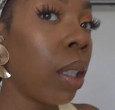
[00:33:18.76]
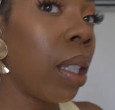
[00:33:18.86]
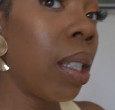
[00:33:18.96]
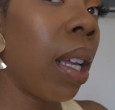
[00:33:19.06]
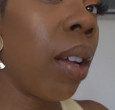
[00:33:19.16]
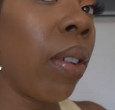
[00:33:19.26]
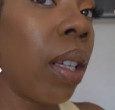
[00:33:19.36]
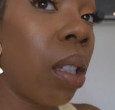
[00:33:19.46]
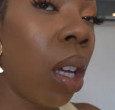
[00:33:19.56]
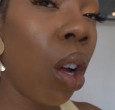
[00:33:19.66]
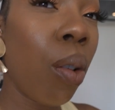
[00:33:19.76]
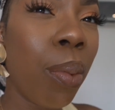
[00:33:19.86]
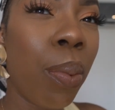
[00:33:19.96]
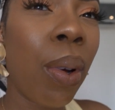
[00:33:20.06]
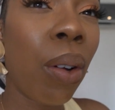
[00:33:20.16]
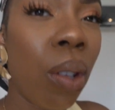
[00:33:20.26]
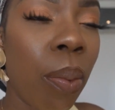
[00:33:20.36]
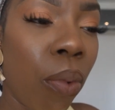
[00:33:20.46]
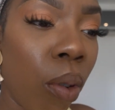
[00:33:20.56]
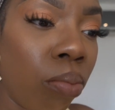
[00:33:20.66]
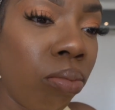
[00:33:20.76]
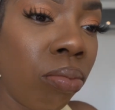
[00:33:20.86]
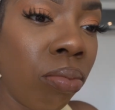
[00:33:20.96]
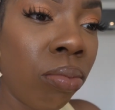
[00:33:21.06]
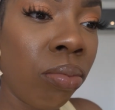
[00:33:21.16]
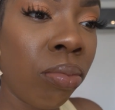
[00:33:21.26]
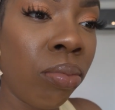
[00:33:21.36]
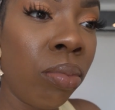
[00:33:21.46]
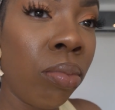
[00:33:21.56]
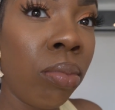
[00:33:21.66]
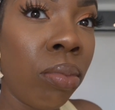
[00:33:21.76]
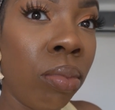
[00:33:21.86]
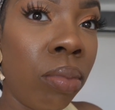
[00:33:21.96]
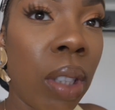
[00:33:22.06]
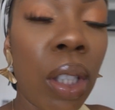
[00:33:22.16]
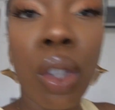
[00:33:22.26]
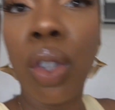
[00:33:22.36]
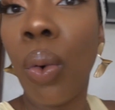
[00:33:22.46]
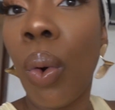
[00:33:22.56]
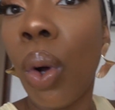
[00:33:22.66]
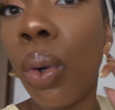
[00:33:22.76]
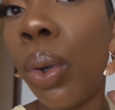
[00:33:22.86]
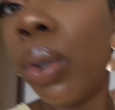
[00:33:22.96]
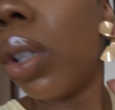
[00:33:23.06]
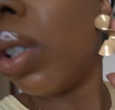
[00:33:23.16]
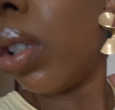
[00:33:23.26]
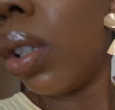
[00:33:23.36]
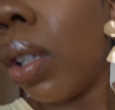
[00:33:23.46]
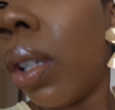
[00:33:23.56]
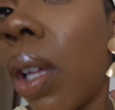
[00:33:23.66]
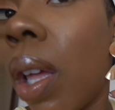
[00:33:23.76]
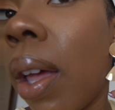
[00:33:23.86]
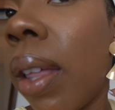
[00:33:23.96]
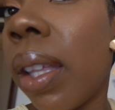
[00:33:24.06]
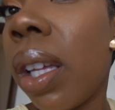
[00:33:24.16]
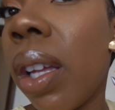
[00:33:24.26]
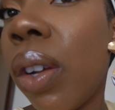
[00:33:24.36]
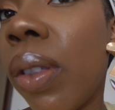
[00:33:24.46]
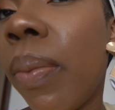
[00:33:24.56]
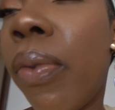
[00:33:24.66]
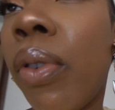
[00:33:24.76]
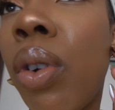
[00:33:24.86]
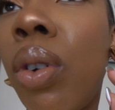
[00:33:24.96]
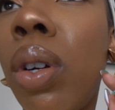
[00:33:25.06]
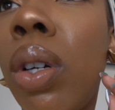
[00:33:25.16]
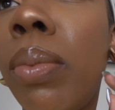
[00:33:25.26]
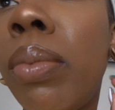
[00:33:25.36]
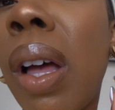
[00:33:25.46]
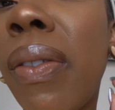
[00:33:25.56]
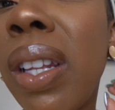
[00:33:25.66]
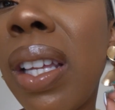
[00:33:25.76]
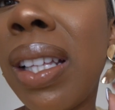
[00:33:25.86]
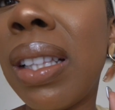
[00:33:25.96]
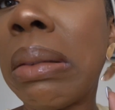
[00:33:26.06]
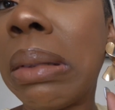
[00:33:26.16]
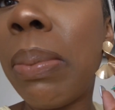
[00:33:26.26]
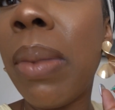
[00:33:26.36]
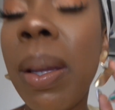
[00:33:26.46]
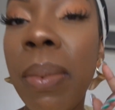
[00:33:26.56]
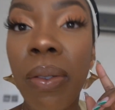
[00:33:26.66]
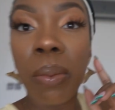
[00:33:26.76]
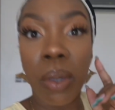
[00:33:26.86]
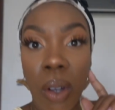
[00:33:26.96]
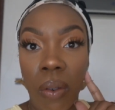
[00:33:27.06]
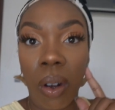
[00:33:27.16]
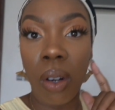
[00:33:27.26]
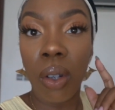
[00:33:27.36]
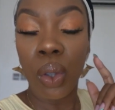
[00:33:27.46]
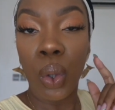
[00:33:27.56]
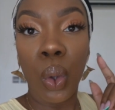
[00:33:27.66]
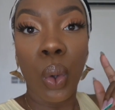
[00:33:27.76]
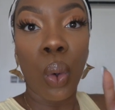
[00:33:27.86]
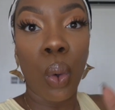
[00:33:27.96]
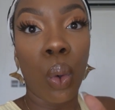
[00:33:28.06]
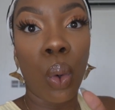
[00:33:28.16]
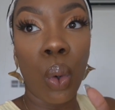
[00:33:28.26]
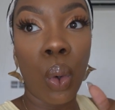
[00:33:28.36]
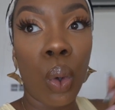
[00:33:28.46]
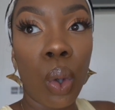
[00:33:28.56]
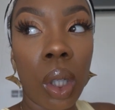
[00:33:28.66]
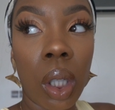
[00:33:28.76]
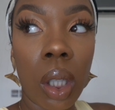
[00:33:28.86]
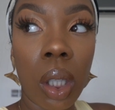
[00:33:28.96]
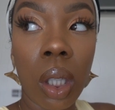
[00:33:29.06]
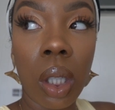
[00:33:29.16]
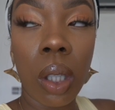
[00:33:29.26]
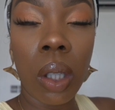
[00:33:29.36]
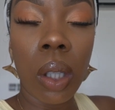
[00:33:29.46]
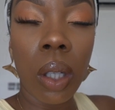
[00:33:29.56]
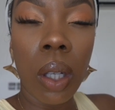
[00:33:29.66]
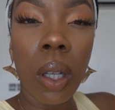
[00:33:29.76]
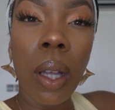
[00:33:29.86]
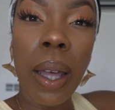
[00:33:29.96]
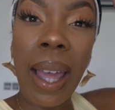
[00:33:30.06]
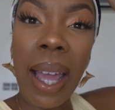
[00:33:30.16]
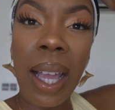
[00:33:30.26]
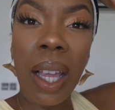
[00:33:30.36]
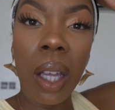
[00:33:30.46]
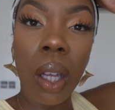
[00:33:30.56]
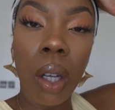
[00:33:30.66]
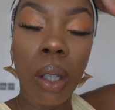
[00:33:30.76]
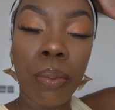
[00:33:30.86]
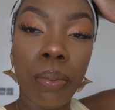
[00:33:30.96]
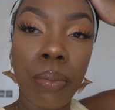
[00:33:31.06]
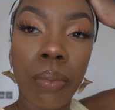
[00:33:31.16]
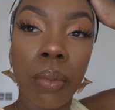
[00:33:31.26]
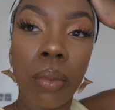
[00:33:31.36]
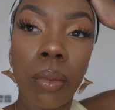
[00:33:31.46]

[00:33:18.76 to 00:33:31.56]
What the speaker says: These earrings, I can't remember where I got them from. They're so old. I think I got them from, I think they might be from Zara or a